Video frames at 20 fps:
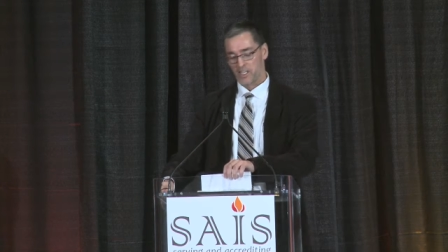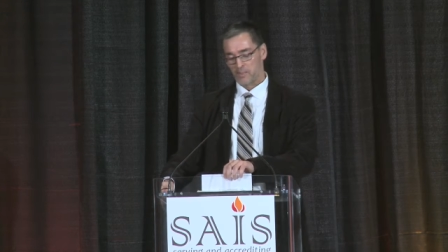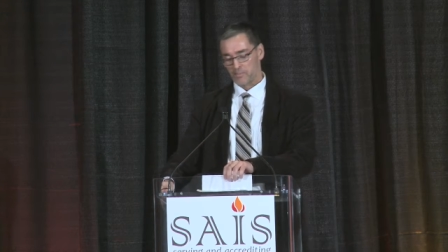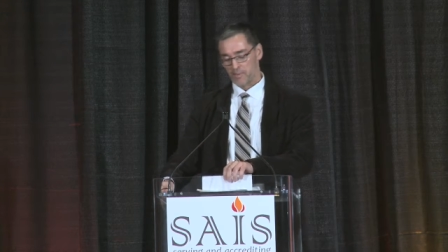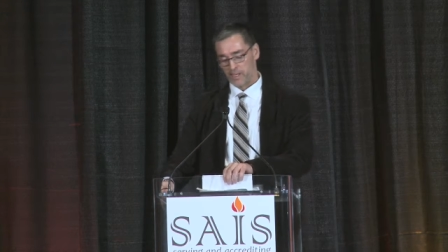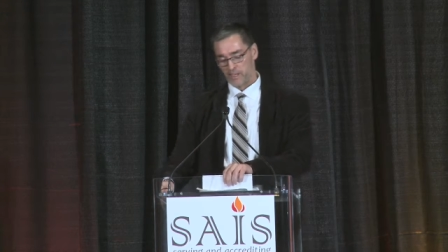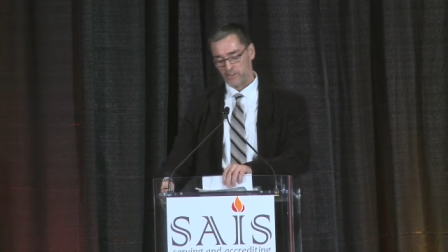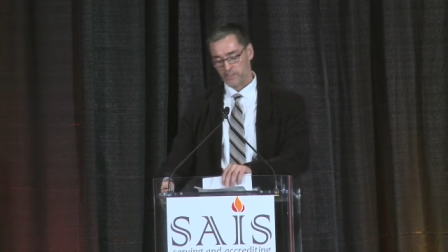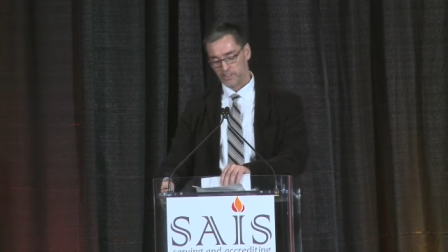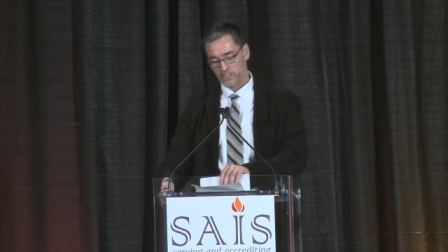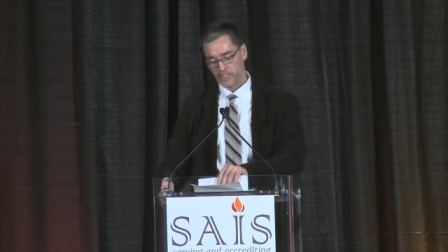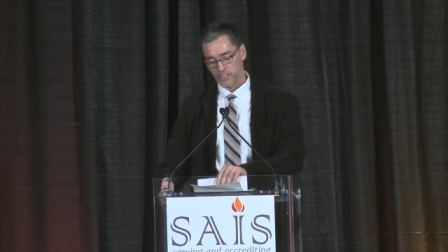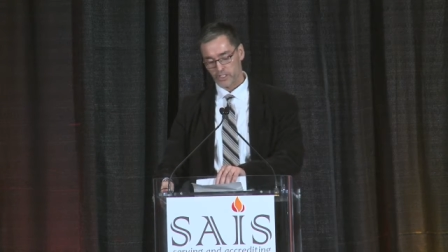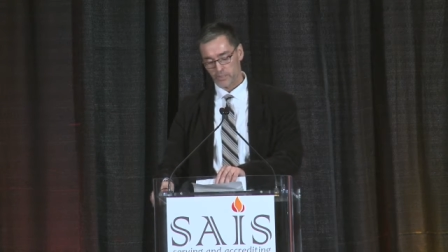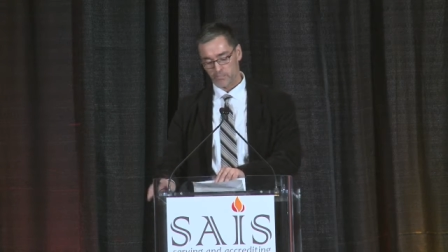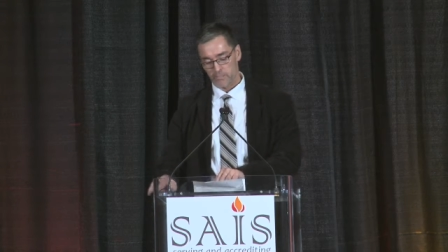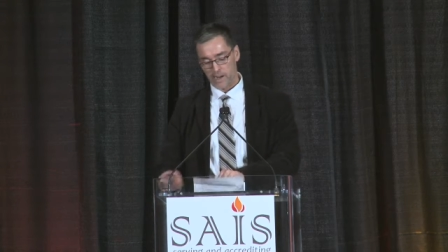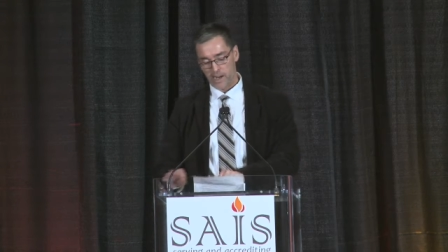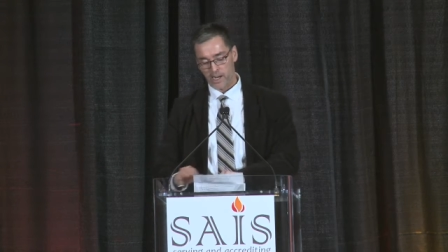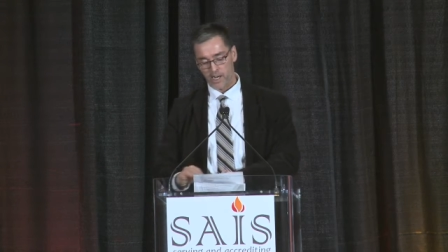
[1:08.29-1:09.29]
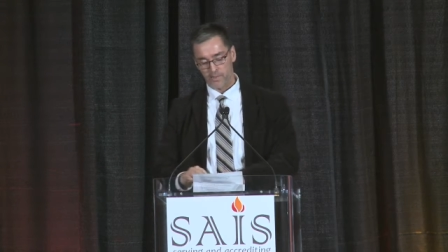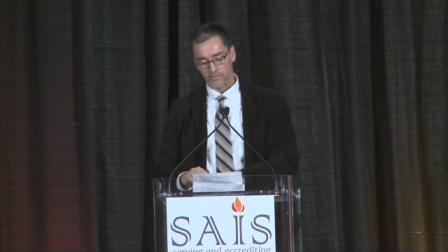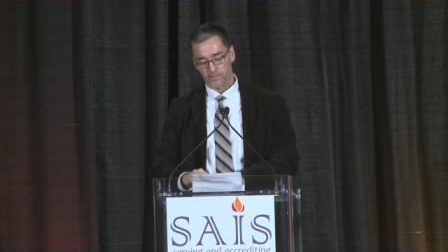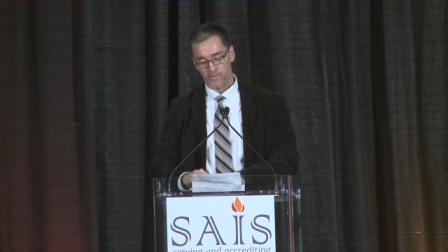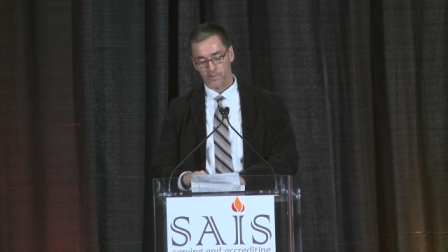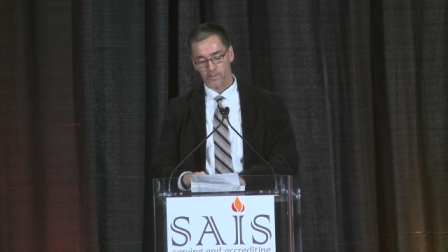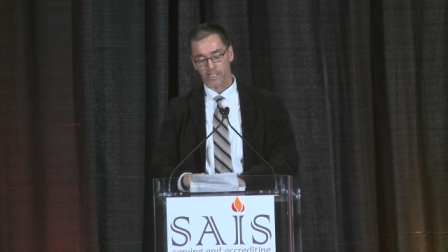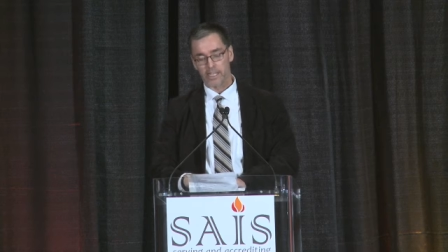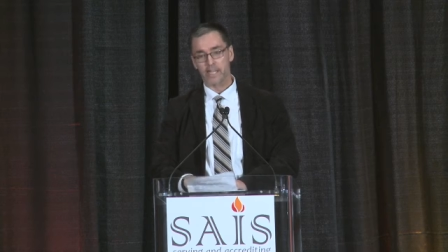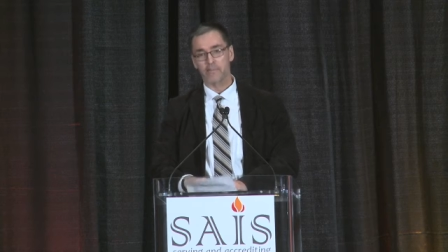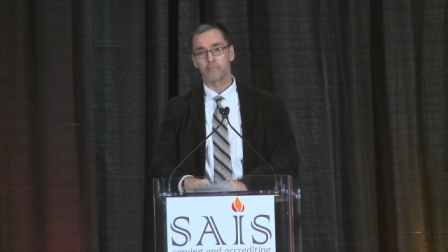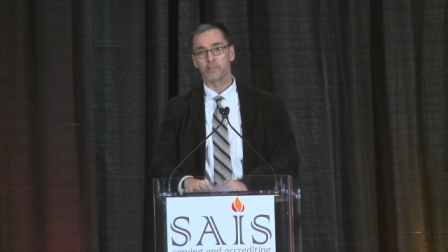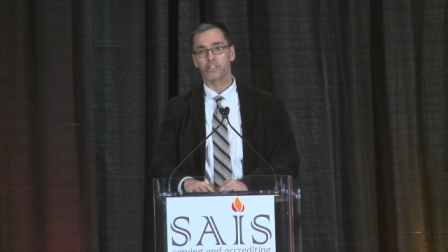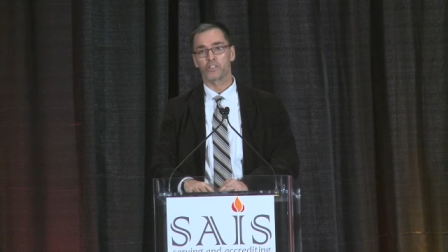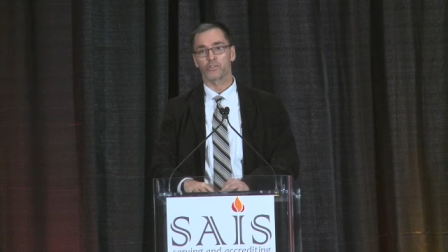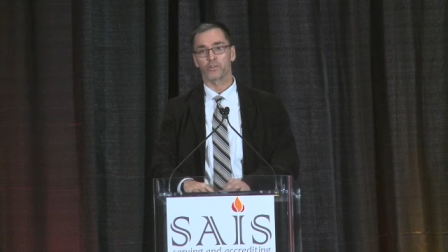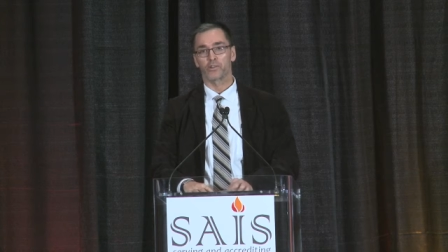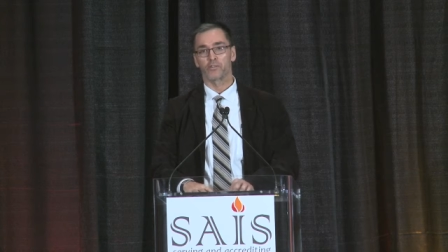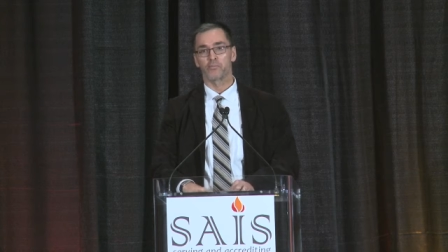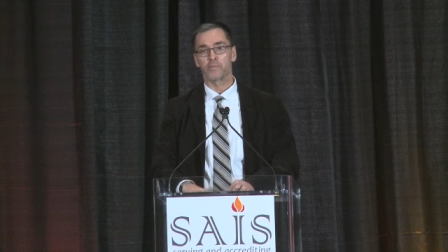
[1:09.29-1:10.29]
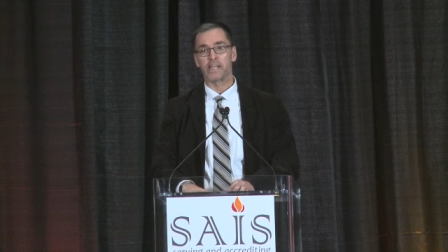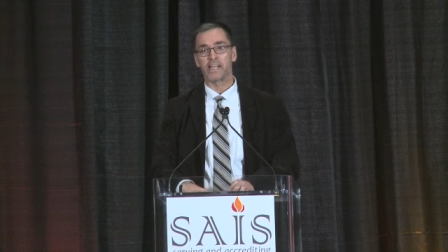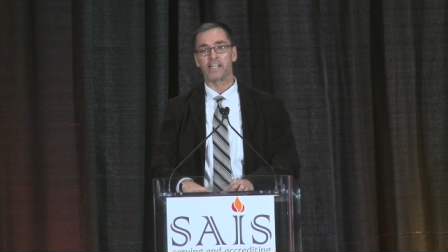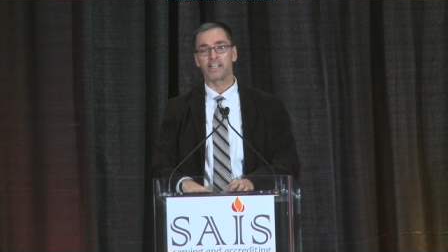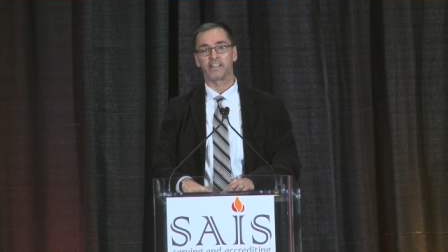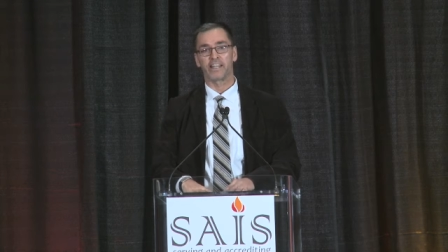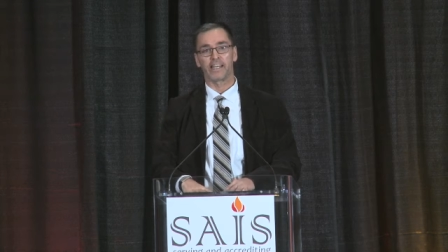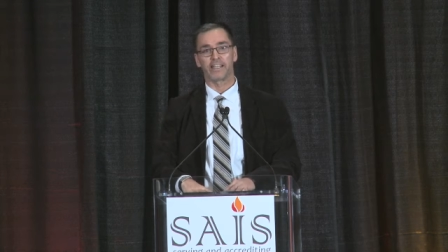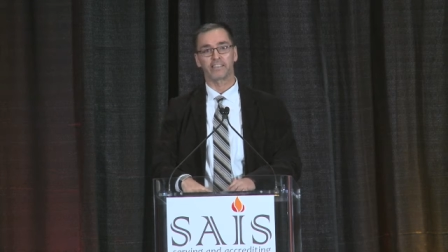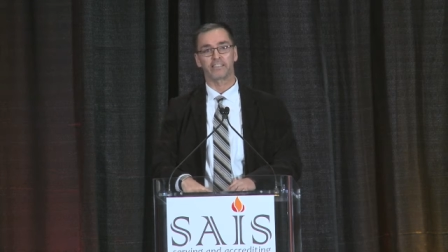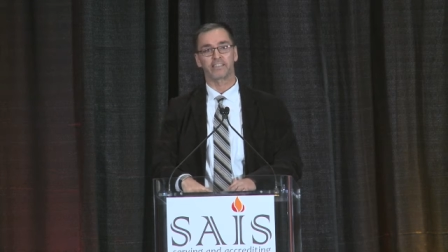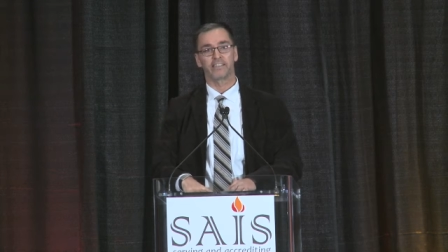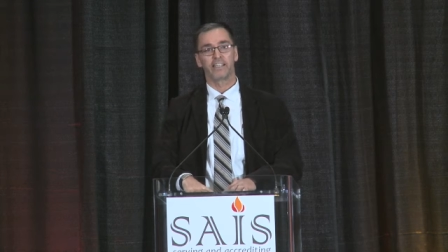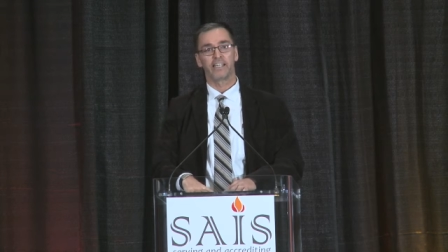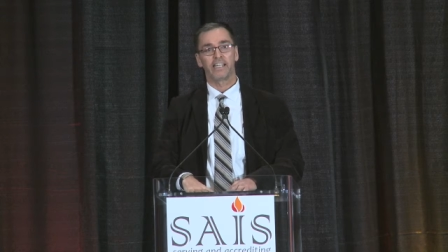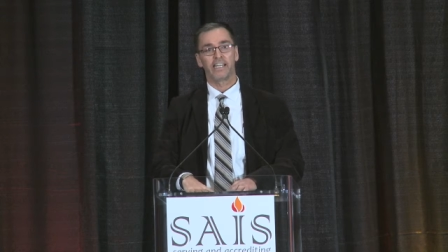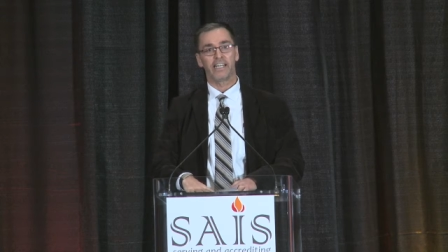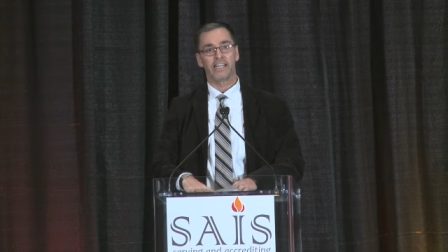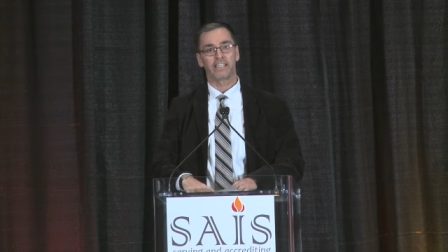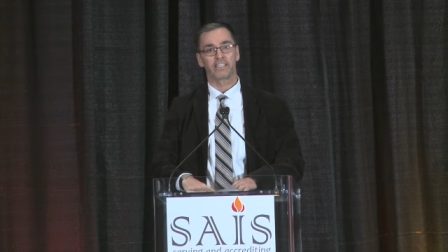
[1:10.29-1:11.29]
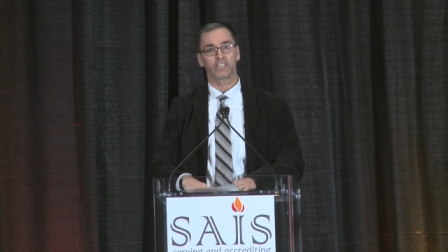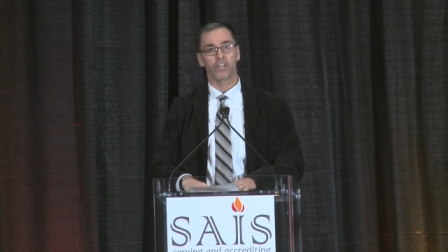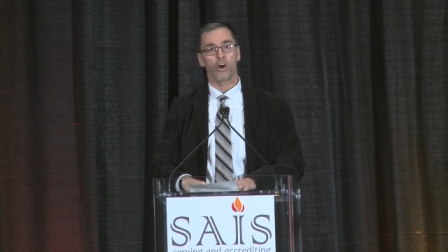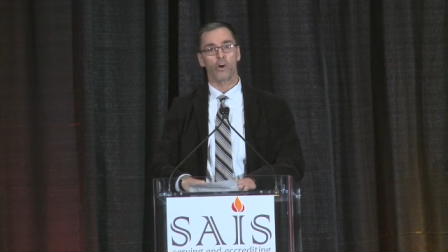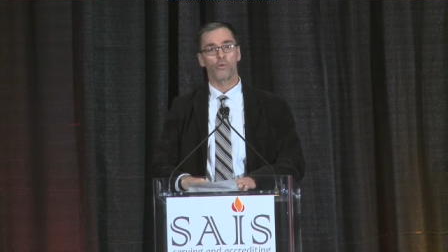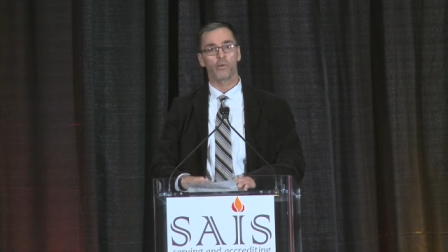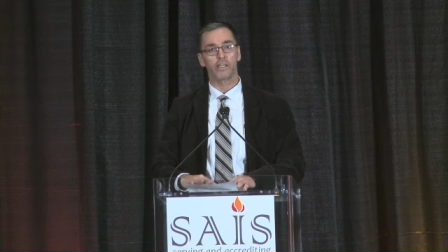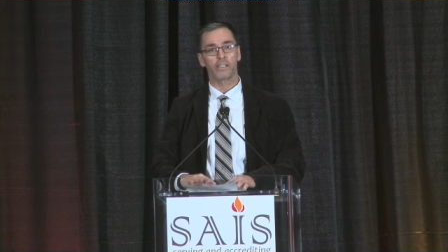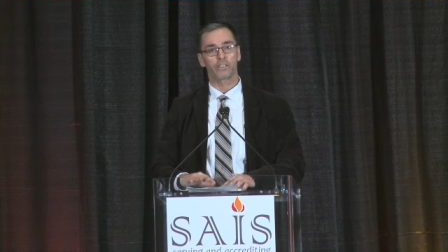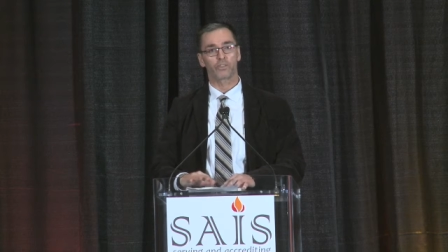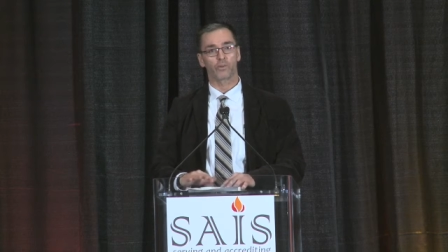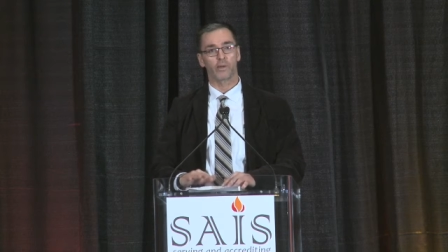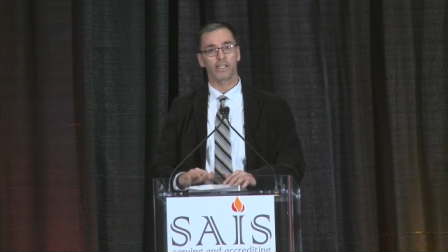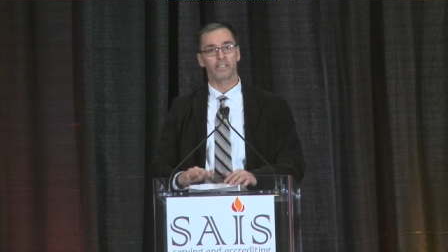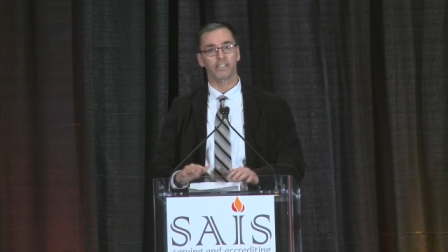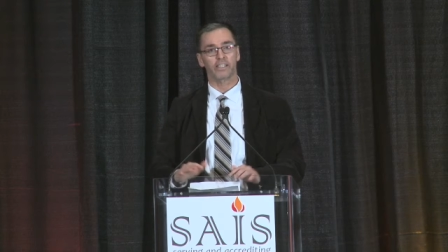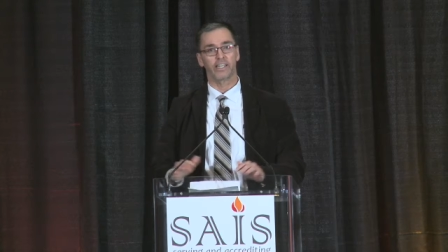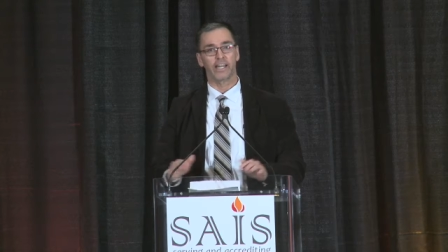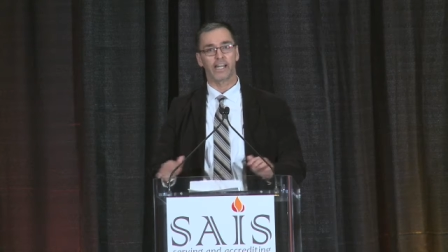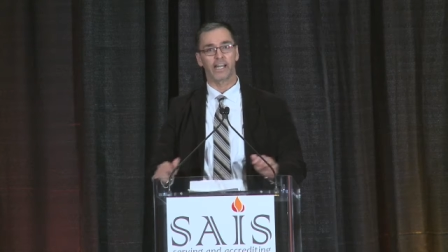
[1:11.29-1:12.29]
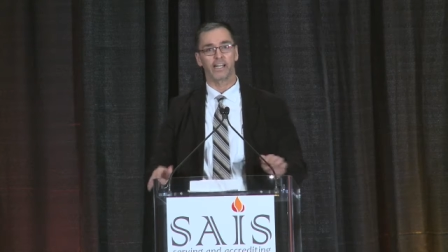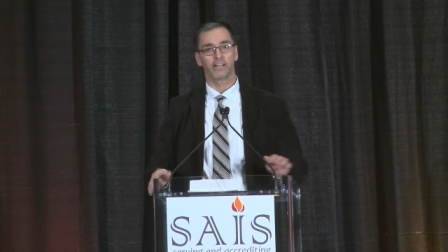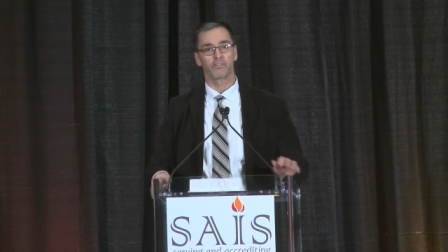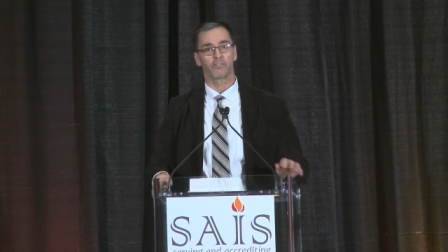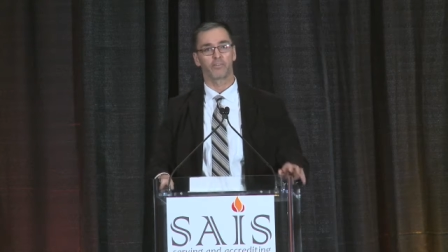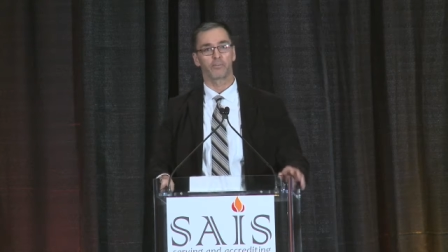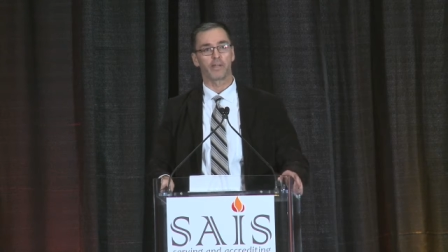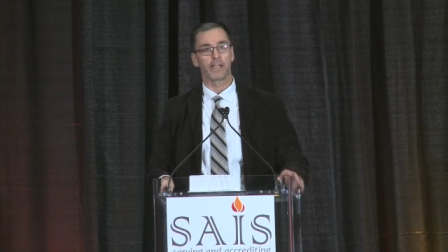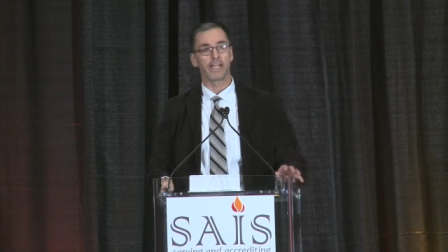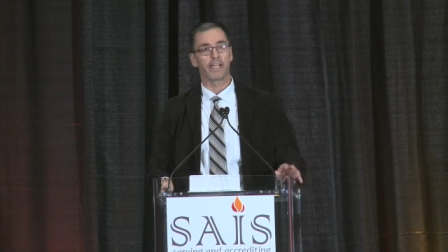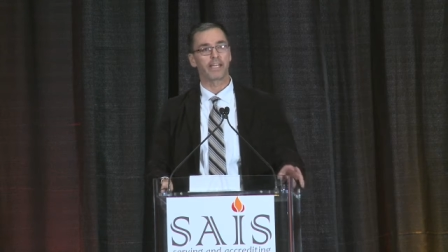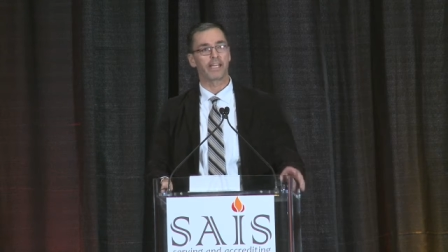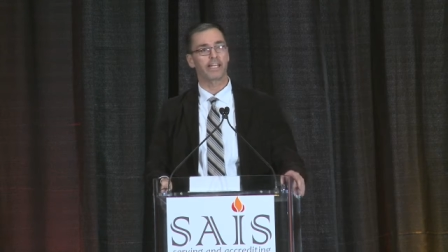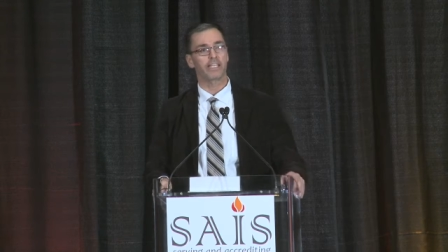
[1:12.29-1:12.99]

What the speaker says: but it was such a powerful image for me that it has always resonated for me.